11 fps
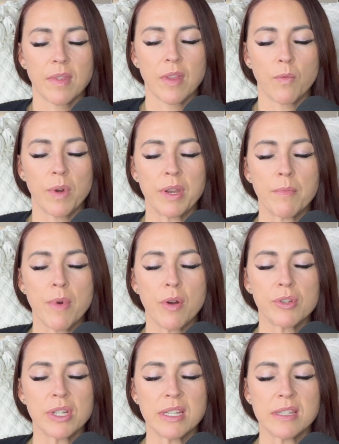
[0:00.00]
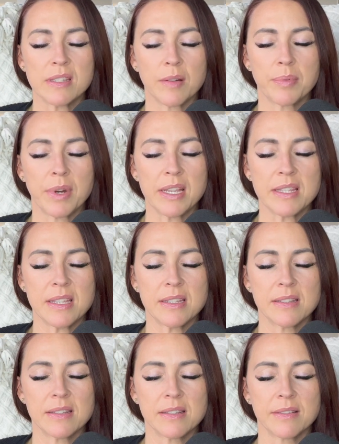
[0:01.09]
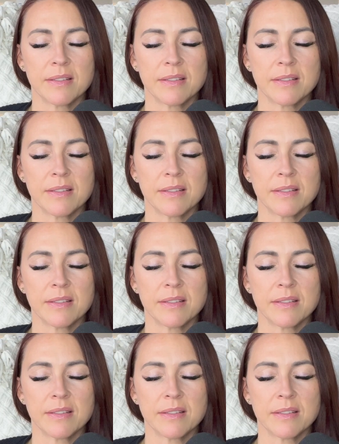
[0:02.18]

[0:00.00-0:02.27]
What emotions are present?